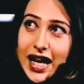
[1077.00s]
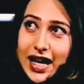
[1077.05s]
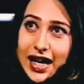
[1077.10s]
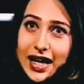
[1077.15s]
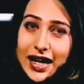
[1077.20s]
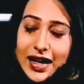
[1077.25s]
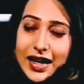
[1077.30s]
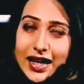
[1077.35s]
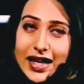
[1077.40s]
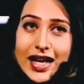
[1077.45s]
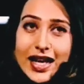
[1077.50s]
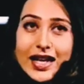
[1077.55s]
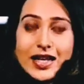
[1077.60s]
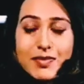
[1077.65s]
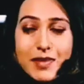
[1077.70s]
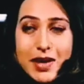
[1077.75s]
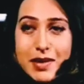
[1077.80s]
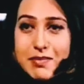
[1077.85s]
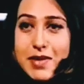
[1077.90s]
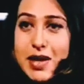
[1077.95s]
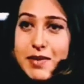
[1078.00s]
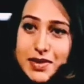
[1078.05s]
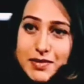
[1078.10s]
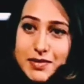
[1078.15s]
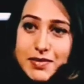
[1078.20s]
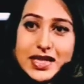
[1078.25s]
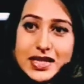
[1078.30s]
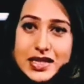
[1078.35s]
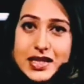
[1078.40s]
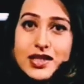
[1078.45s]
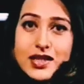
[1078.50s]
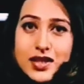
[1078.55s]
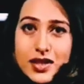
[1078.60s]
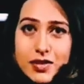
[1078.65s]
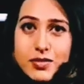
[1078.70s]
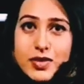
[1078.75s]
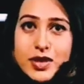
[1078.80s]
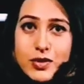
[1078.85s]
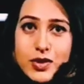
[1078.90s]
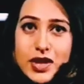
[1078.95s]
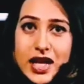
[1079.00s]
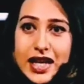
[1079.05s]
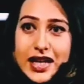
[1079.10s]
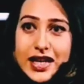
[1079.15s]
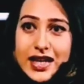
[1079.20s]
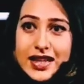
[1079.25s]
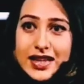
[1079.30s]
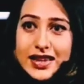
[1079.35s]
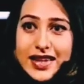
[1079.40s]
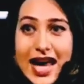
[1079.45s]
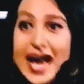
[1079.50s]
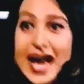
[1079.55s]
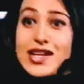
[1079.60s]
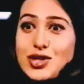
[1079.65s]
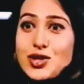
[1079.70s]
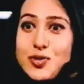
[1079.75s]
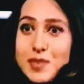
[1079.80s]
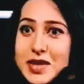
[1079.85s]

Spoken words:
like my mum and my sister and me were like, there has